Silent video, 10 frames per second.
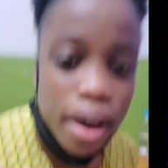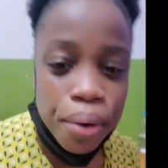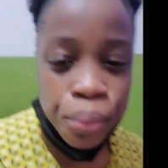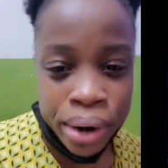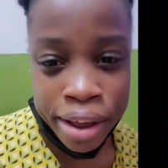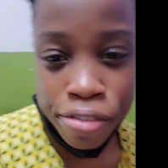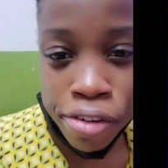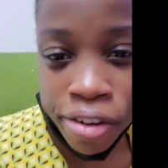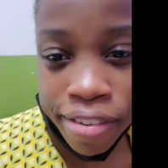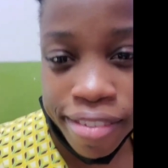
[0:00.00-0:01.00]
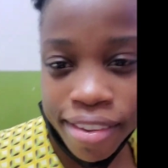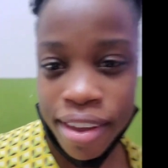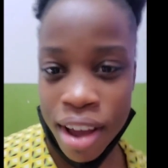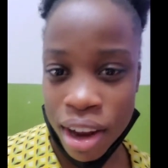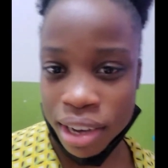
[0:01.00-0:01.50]
When I first
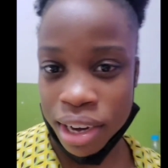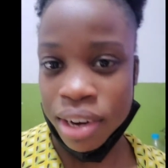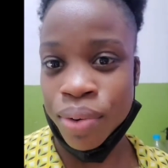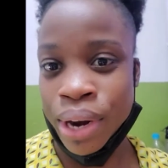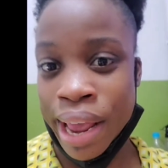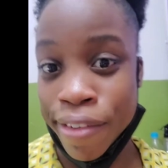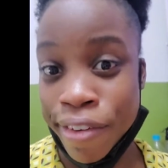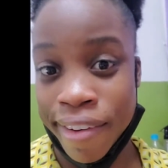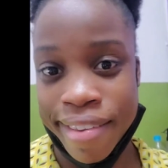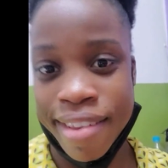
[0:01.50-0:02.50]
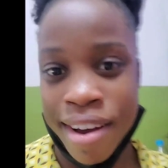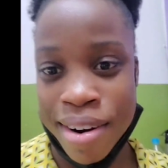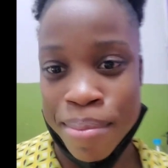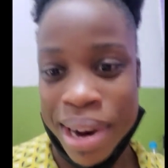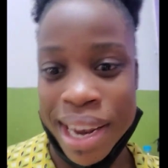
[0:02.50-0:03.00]
got it, when I first saw the
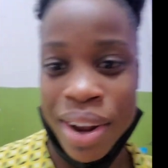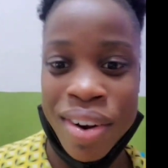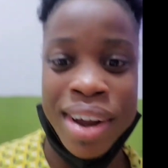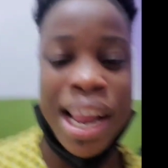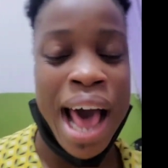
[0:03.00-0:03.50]
material,